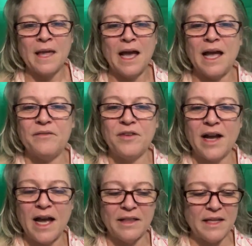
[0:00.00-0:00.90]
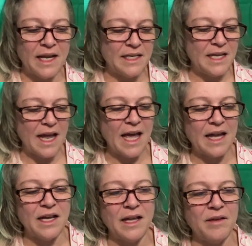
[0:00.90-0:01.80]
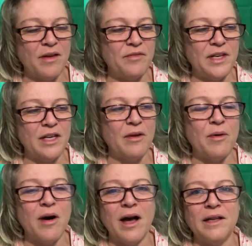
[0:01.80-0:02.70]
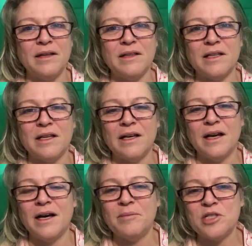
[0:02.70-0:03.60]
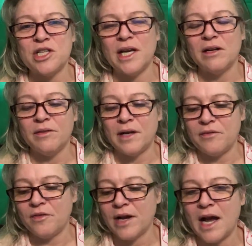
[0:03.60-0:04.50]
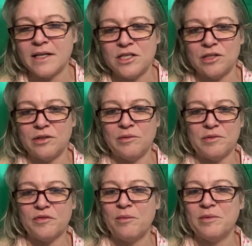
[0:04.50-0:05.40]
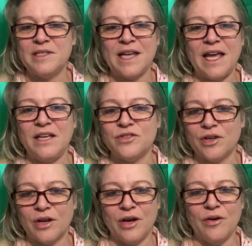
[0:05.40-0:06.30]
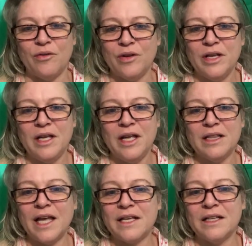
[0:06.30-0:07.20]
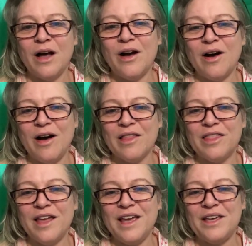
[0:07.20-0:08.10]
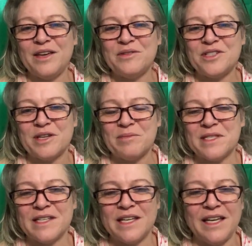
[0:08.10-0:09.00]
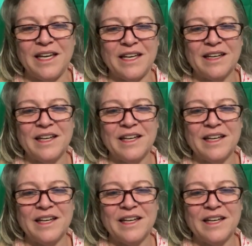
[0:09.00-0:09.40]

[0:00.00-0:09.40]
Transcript: I forgot that I had a video on the channel that I forgot to. It was from days ago. Like, oh, thank you, Gypsy.